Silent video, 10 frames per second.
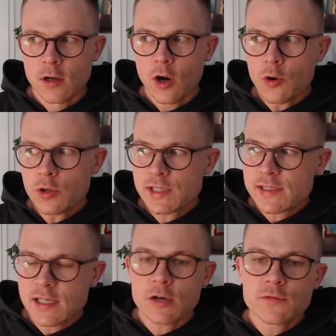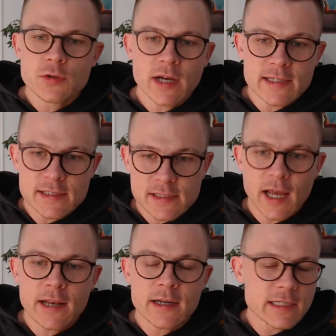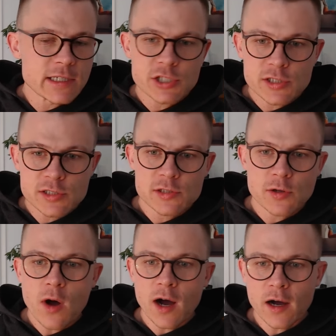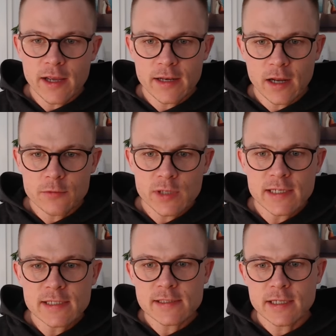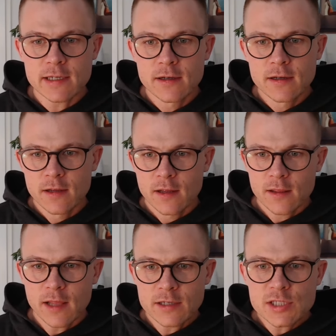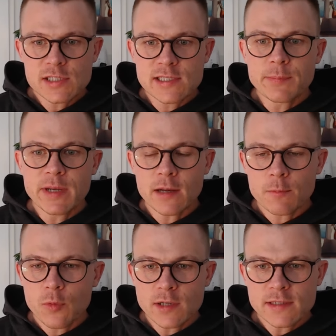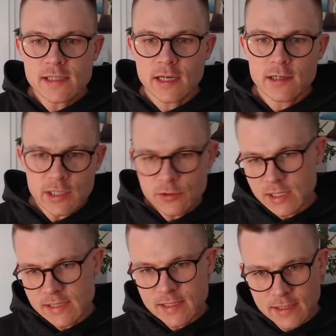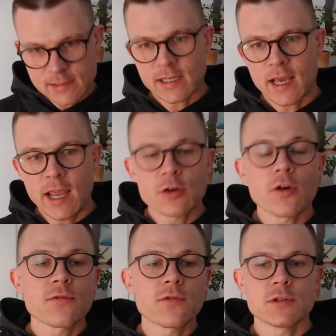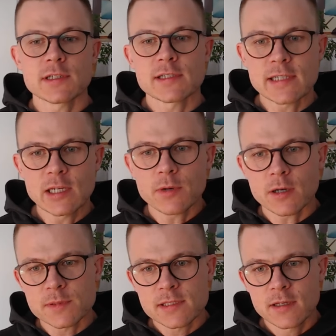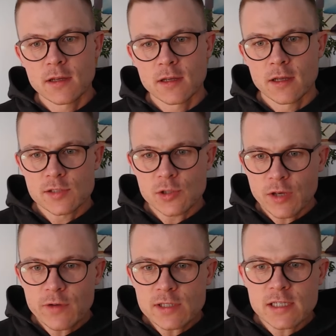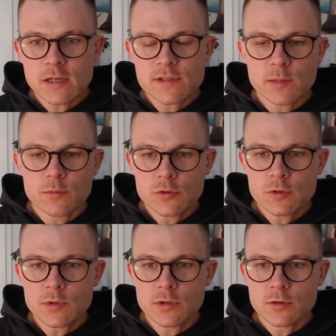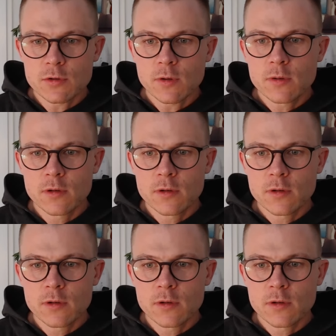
hold yourself to a standard that is just so high and unrealistic, then just slipping at once can lead to this cascade of further slip-ups. So give yourself some room to